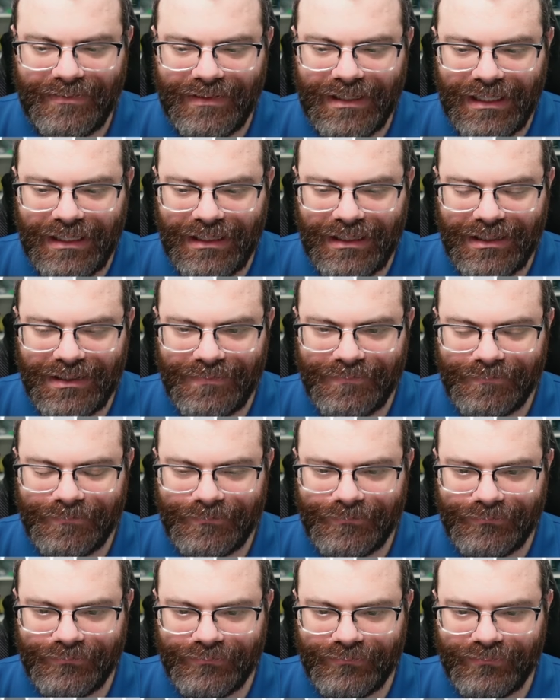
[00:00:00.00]

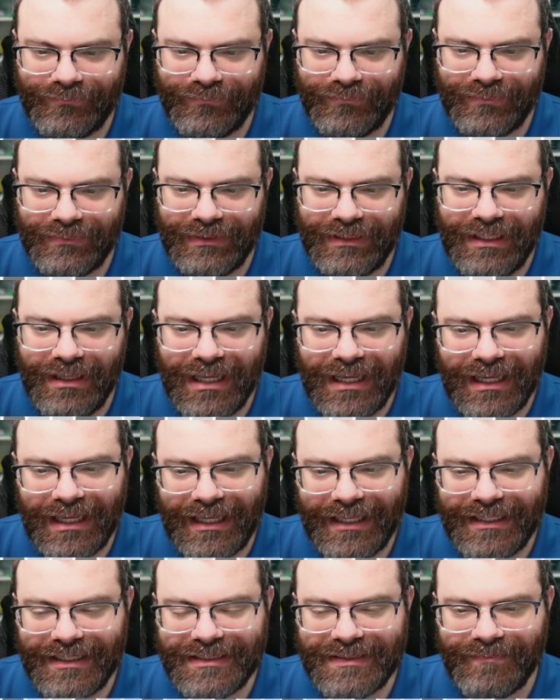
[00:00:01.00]
Um, the
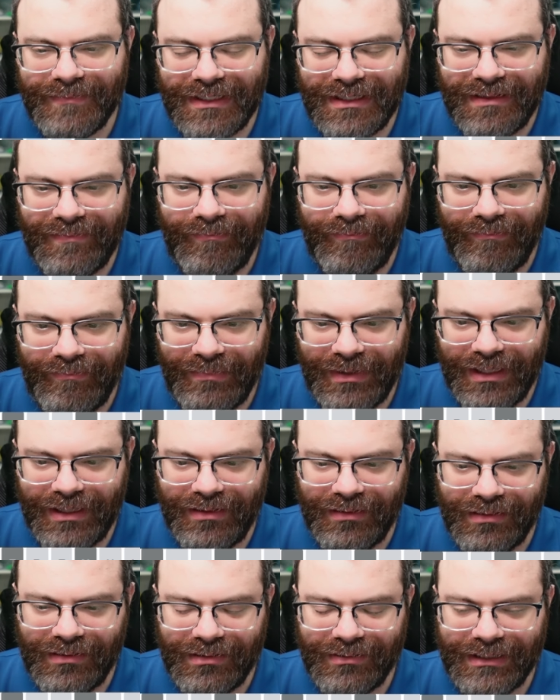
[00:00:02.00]
I is in the
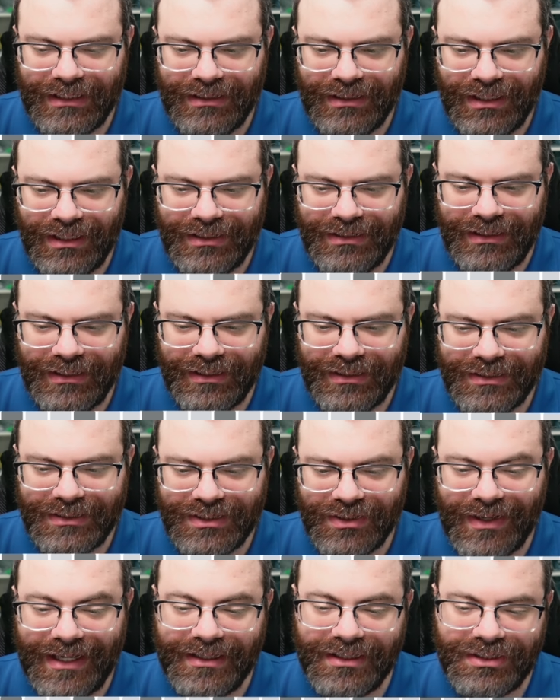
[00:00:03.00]
middle in onion,
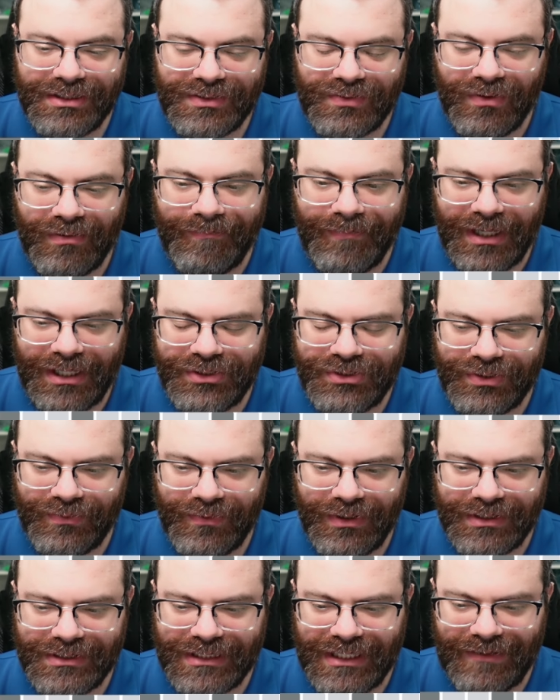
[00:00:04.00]
so I could just do a bunch of
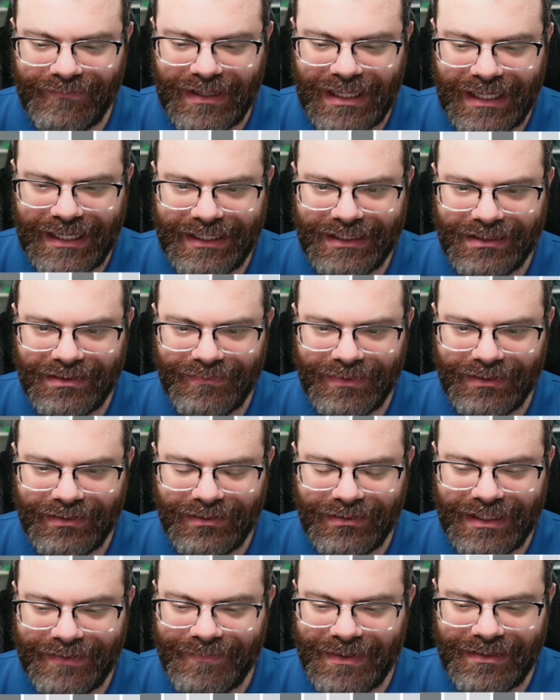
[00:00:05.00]
words that have I in the
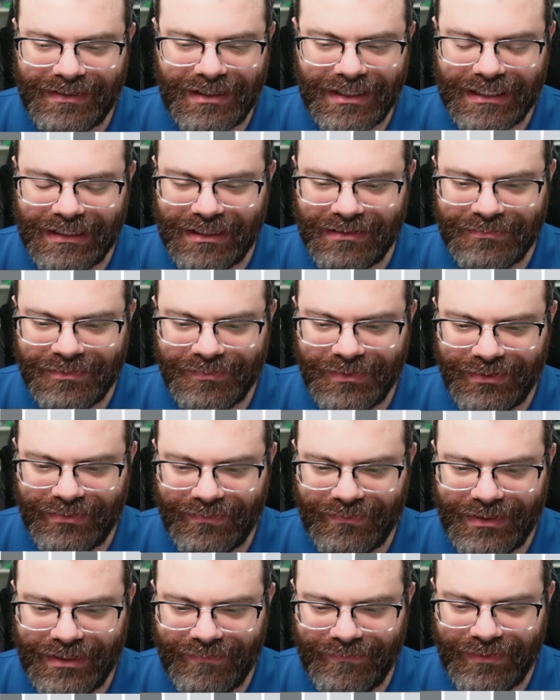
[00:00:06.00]
middle. I bet I could come up with
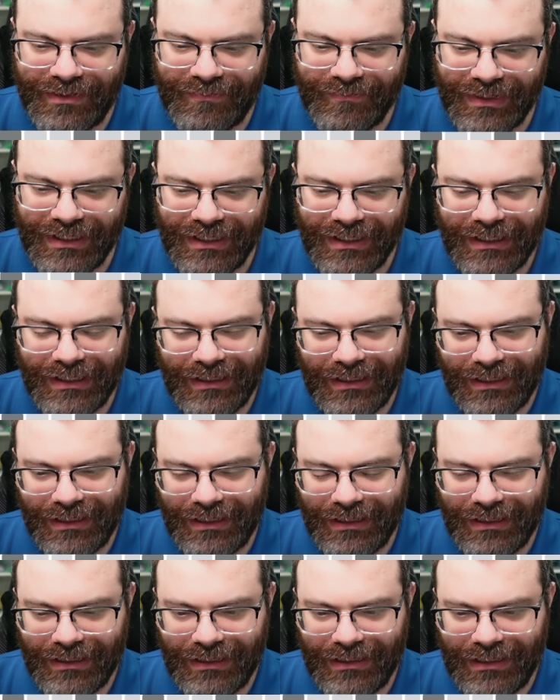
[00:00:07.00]
three of them.
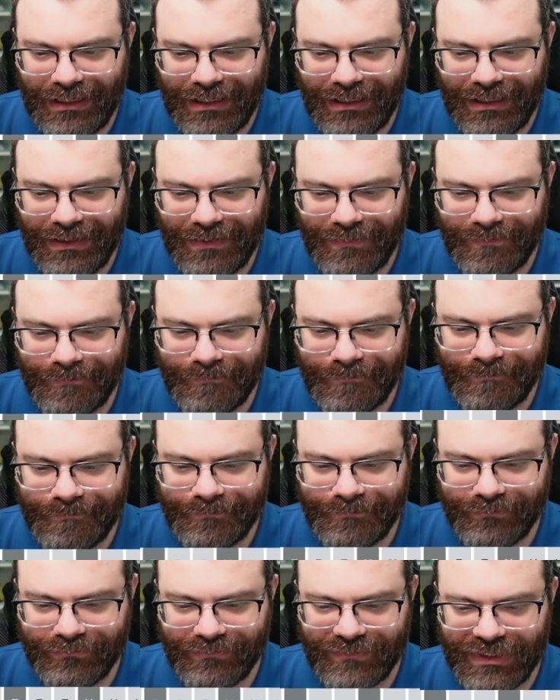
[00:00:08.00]
Um,
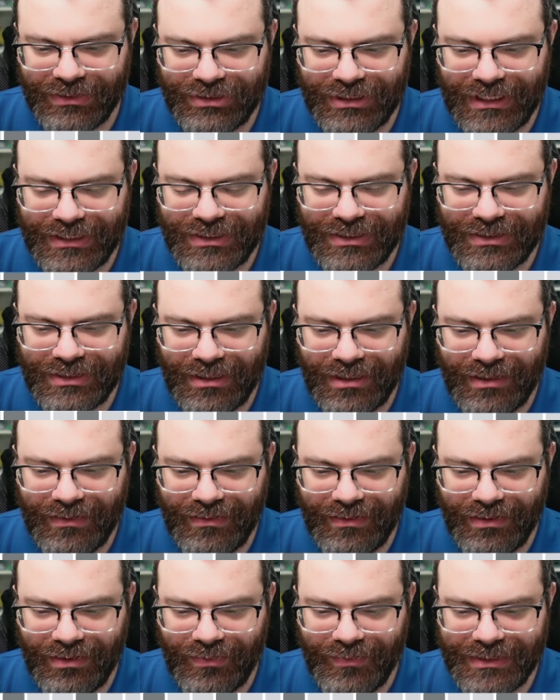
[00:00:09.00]
should I start,
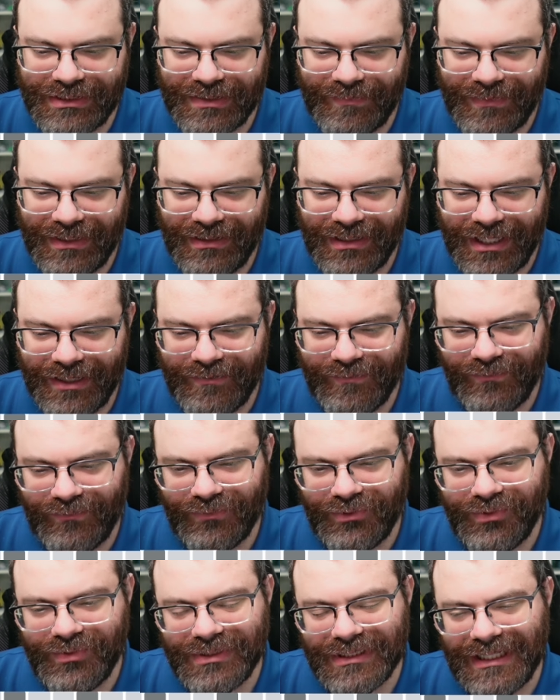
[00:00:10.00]
though, with something like
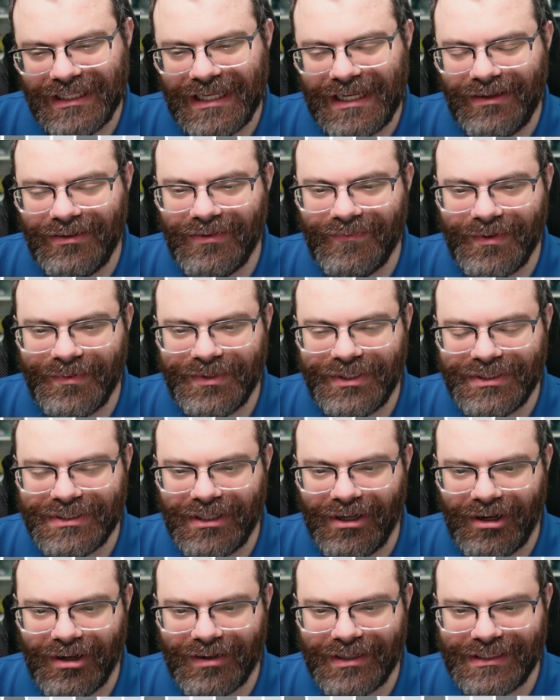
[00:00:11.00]
fruit? I don't know if I want to use the
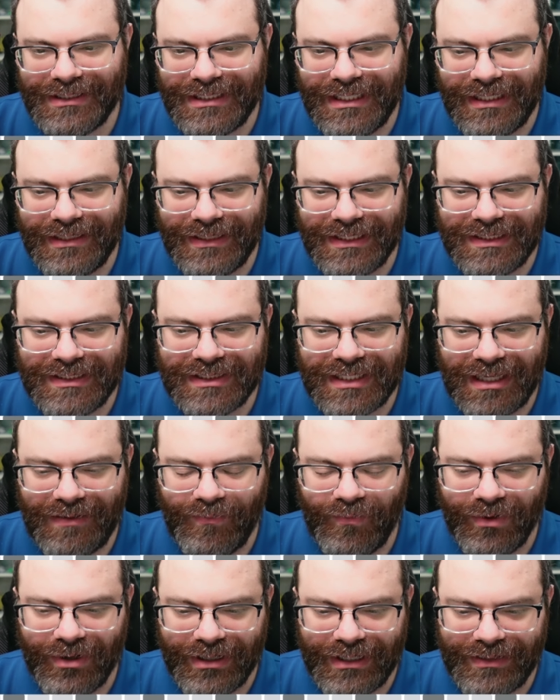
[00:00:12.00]
R and T in the
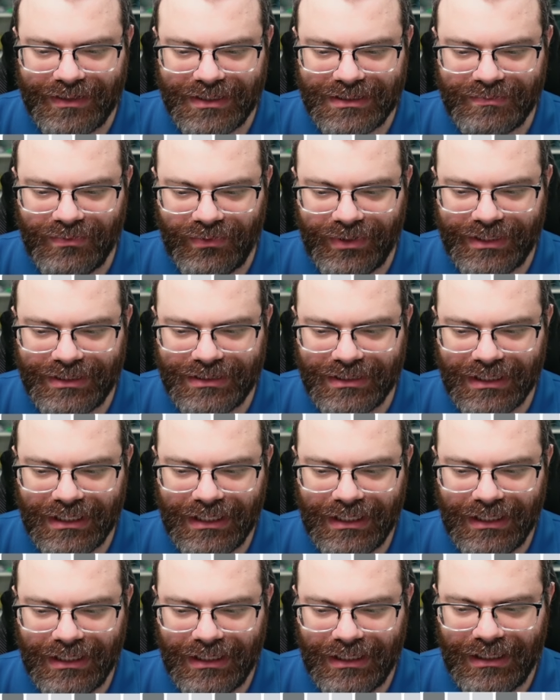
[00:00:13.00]
same word at this point.
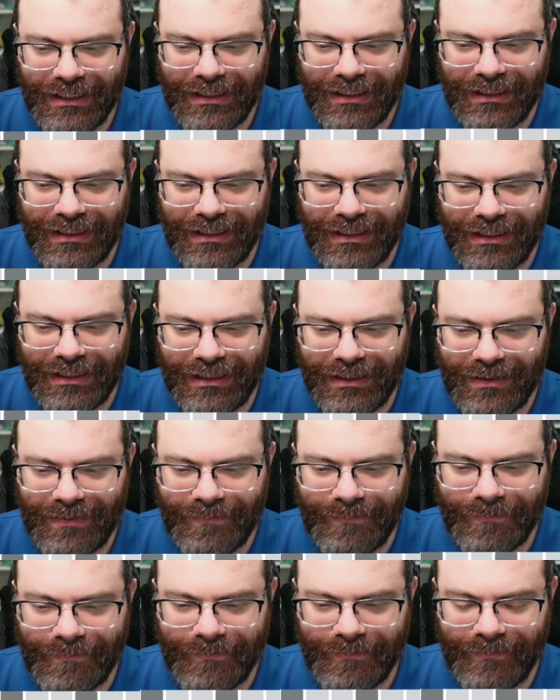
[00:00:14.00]

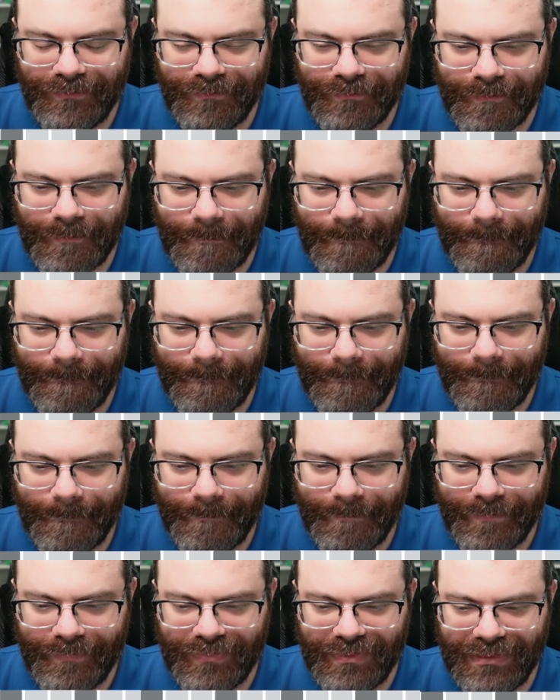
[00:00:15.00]
Um,
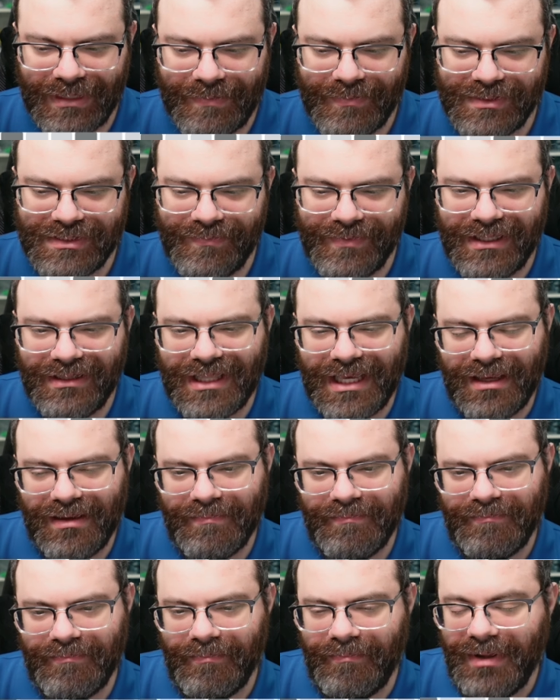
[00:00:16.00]
how about something like
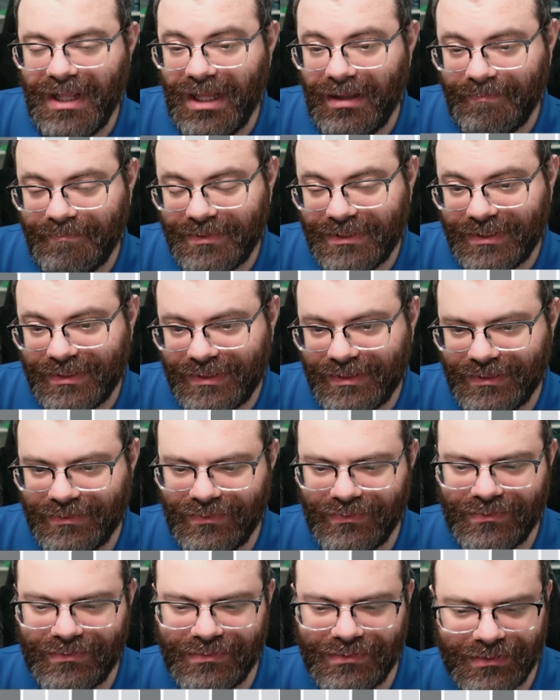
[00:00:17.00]
pups
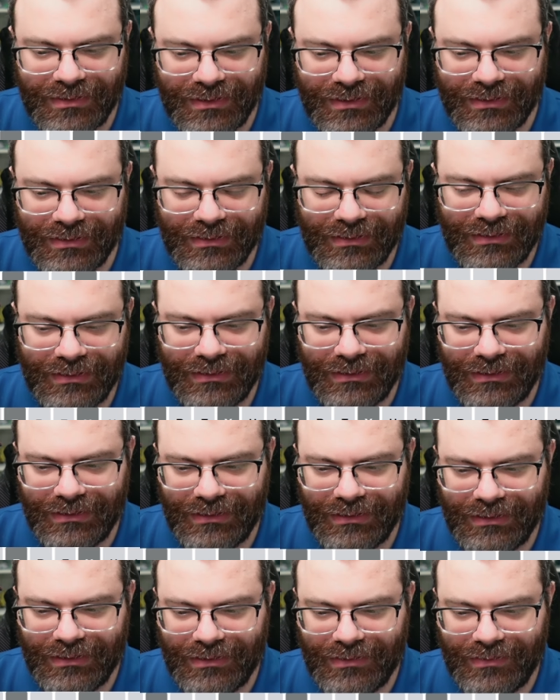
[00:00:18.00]
or
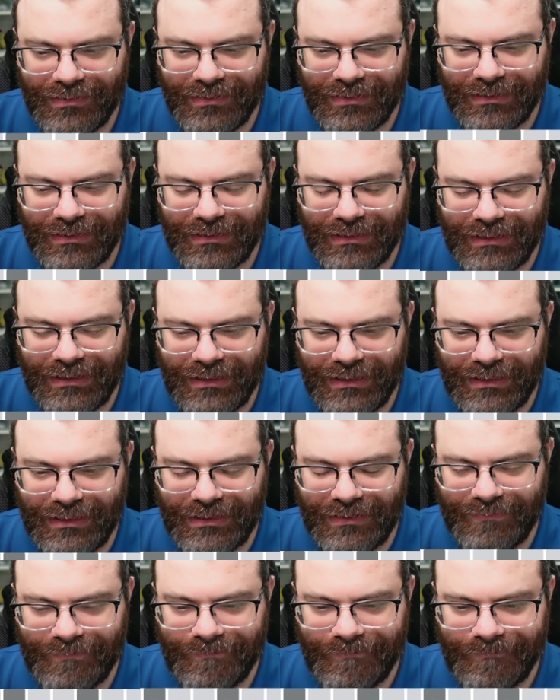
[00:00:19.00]

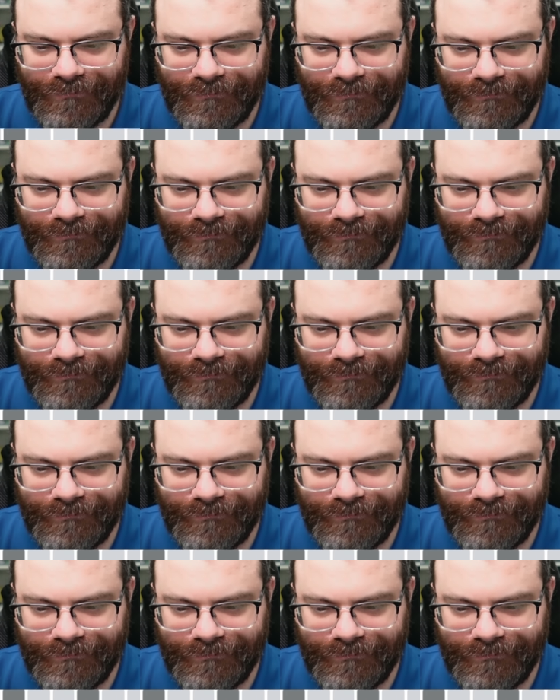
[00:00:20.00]
um